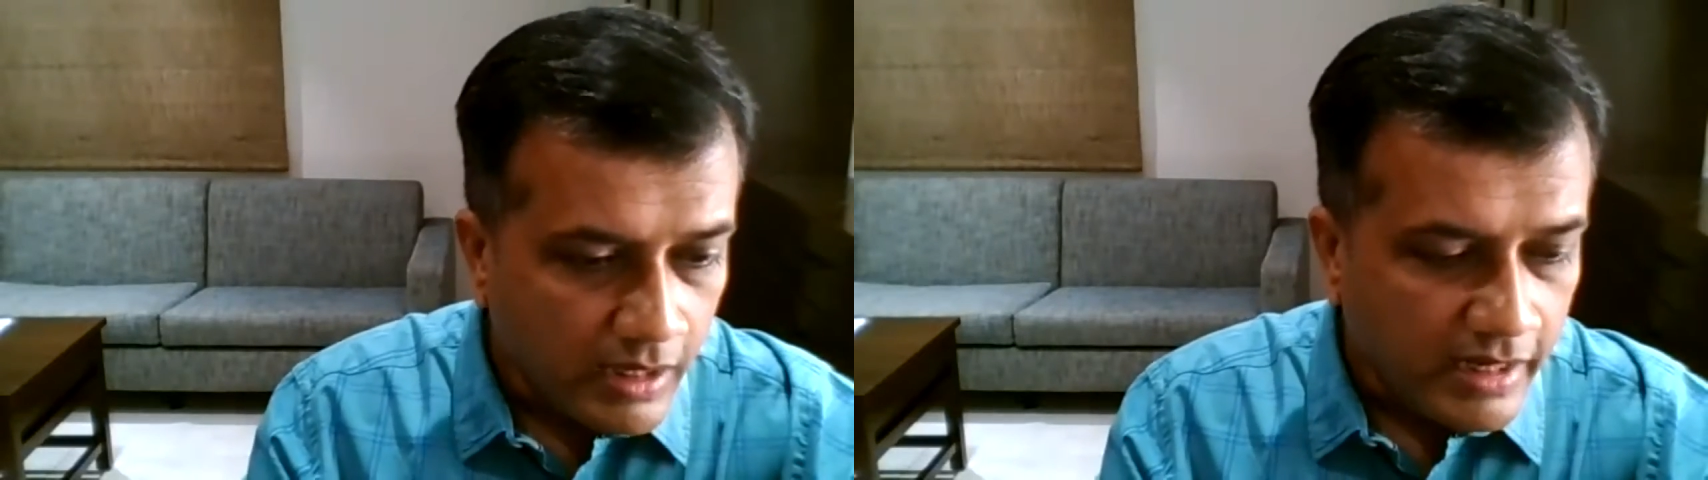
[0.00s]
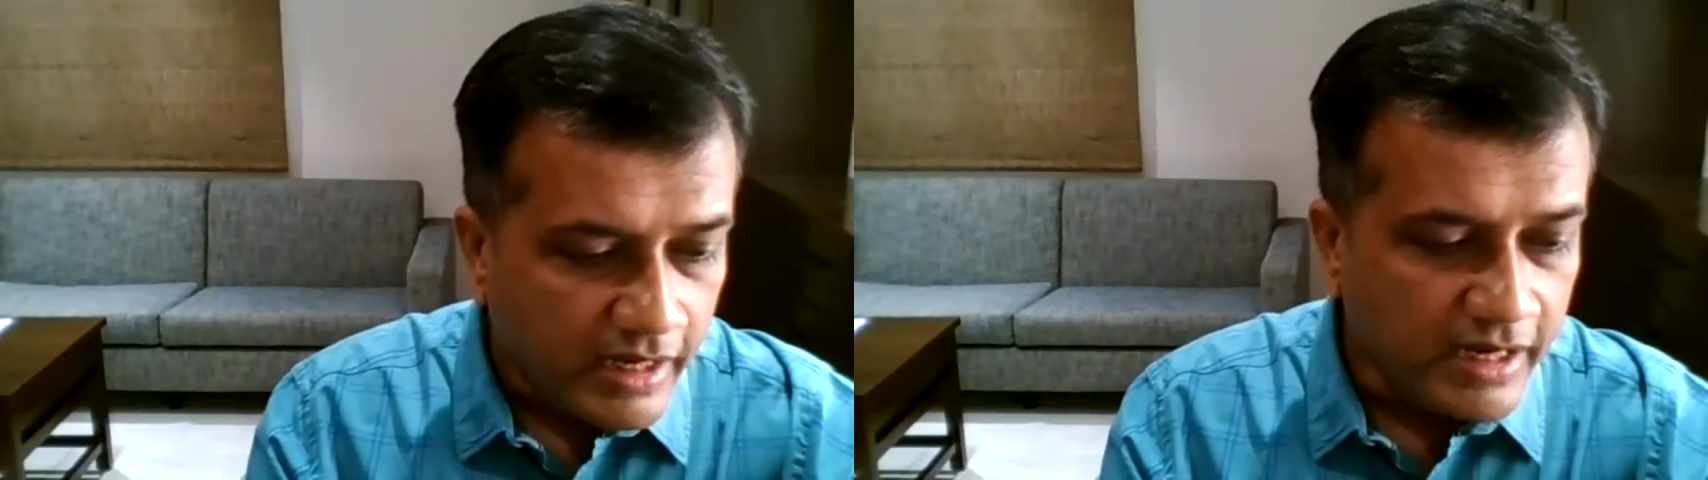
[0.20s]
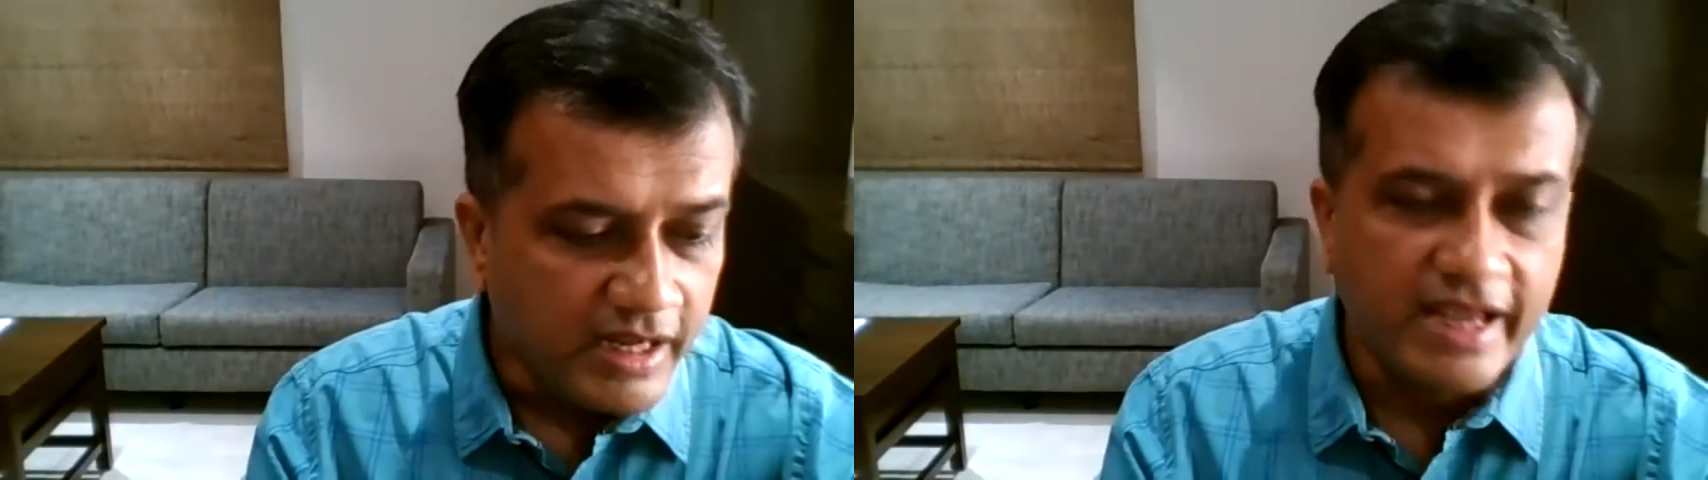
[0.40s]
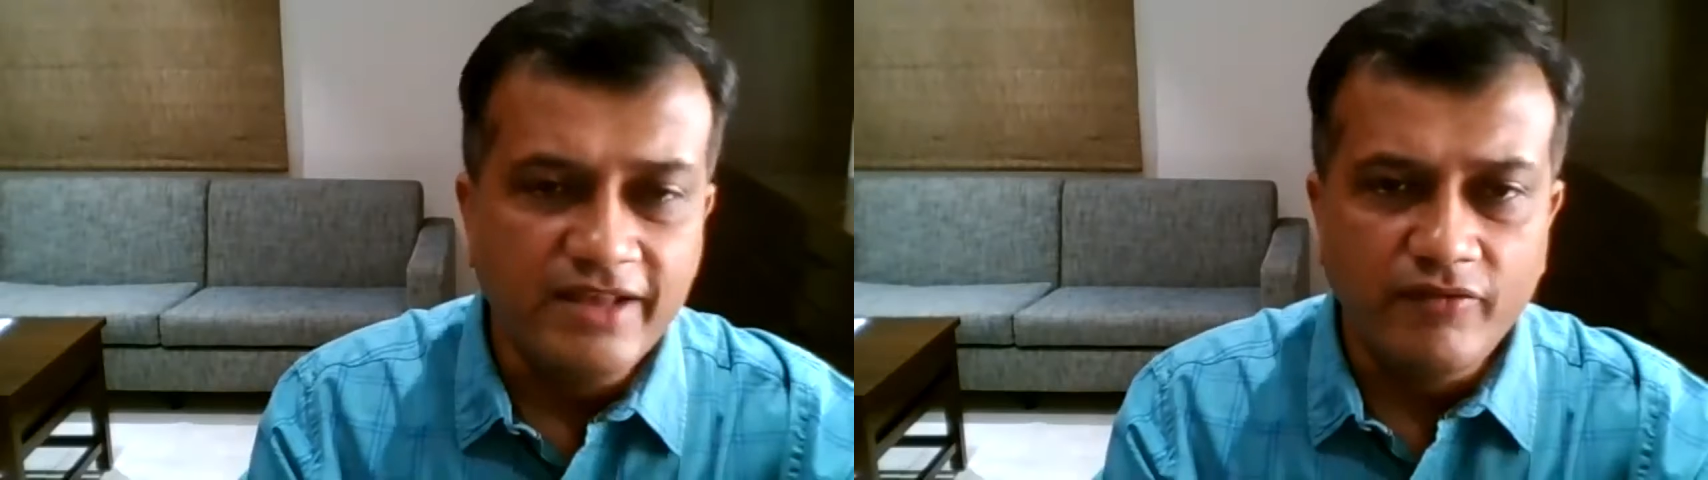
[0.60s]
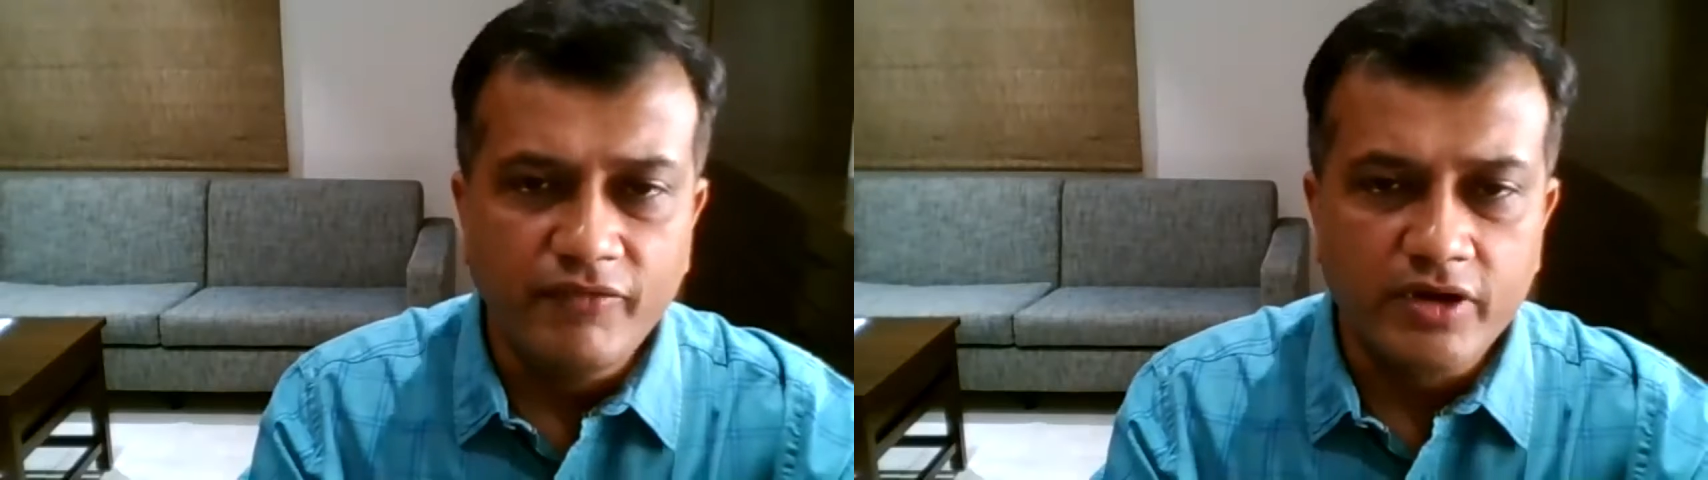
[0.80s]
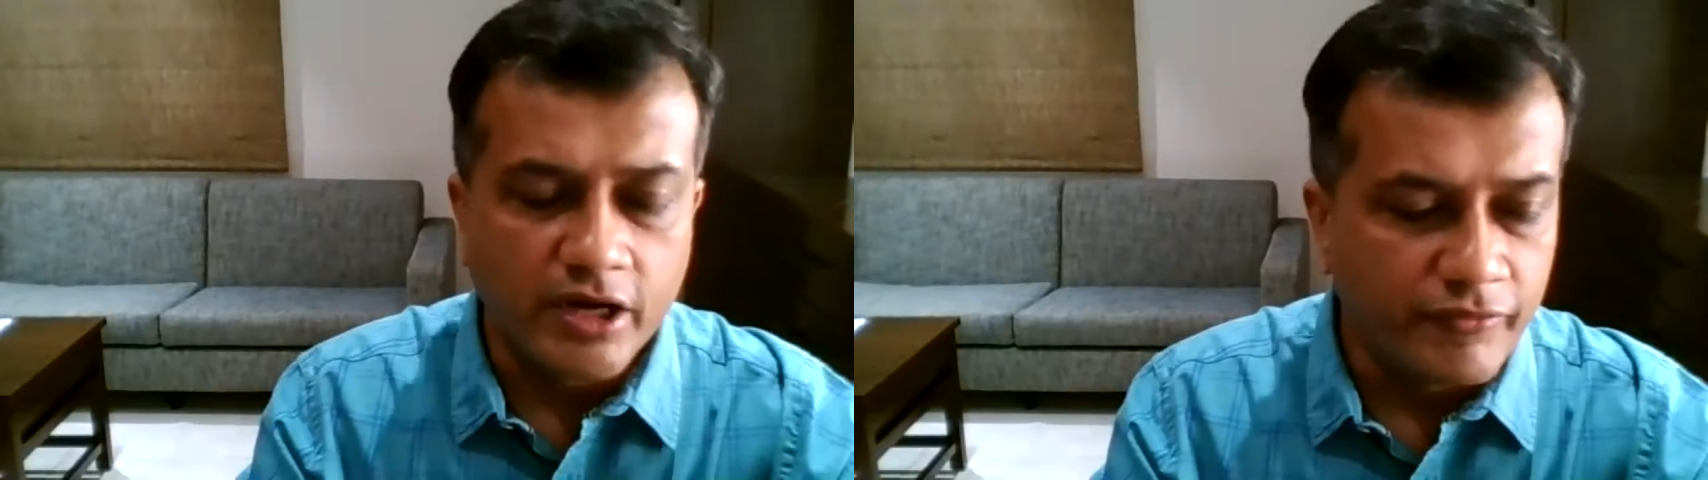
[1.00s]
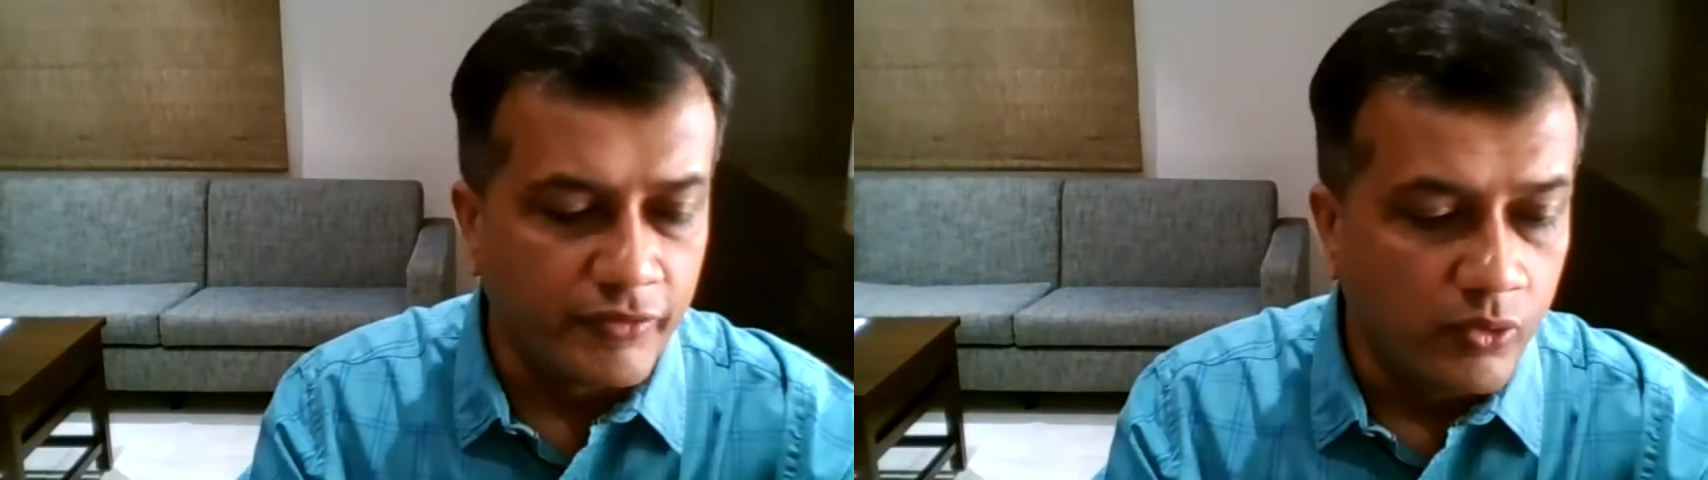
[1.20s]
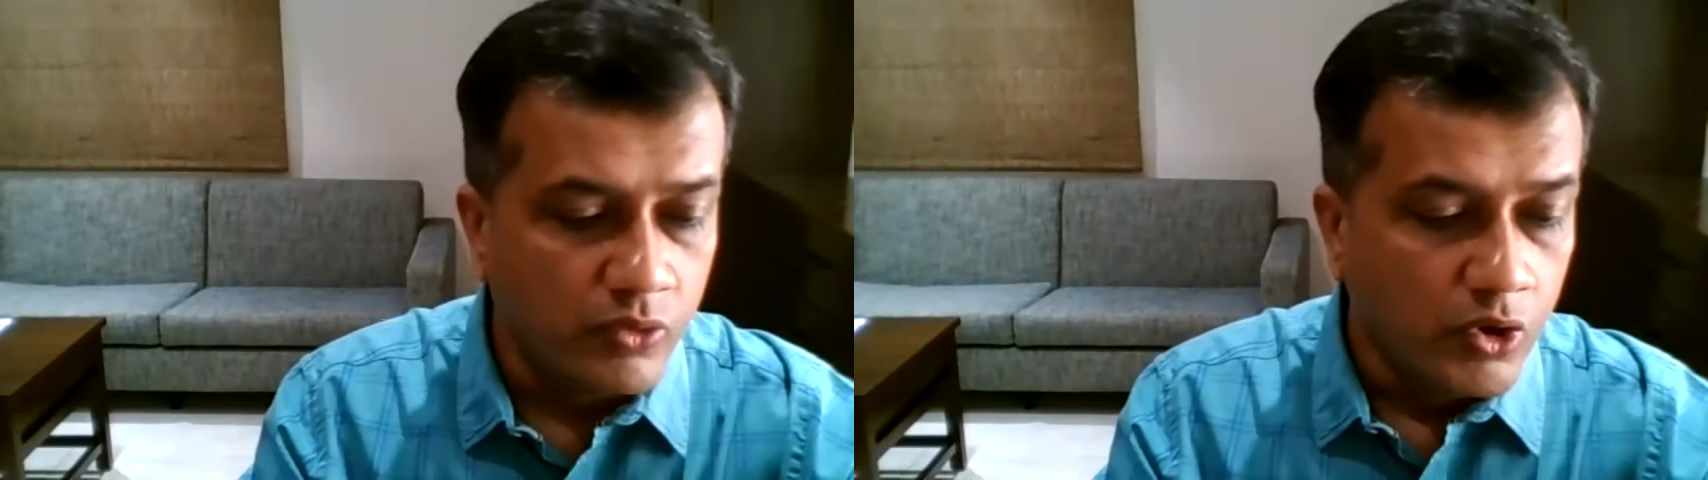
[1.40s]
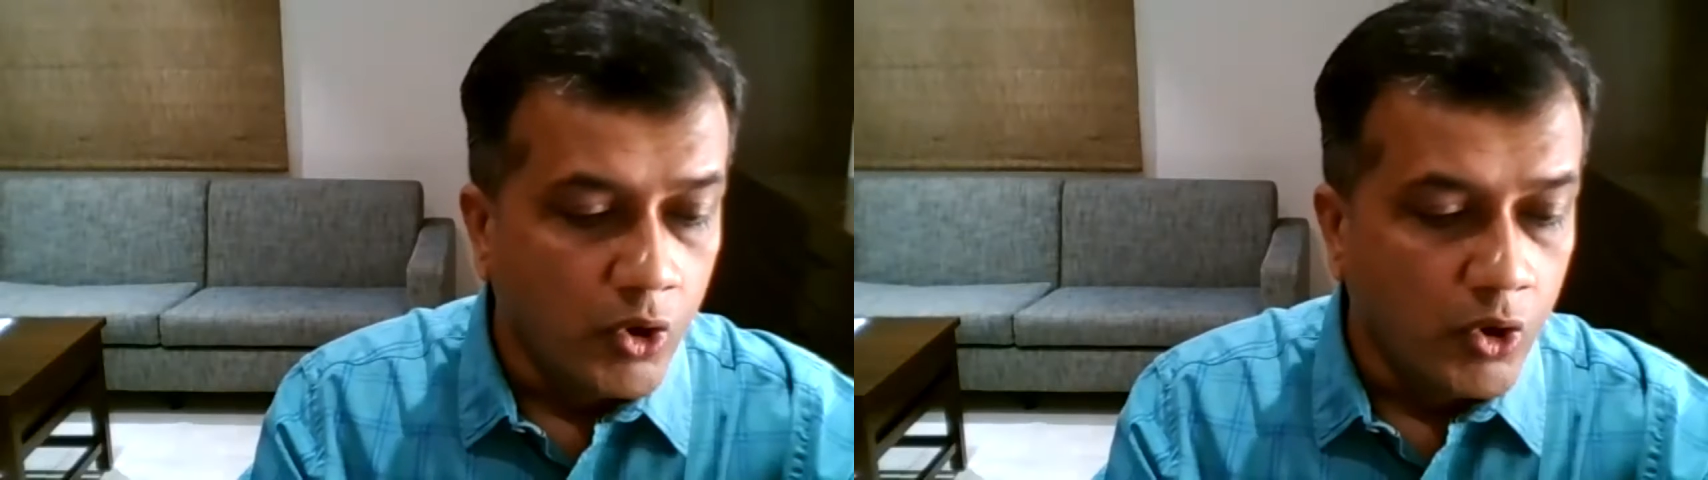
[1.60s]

In a case of a curfew,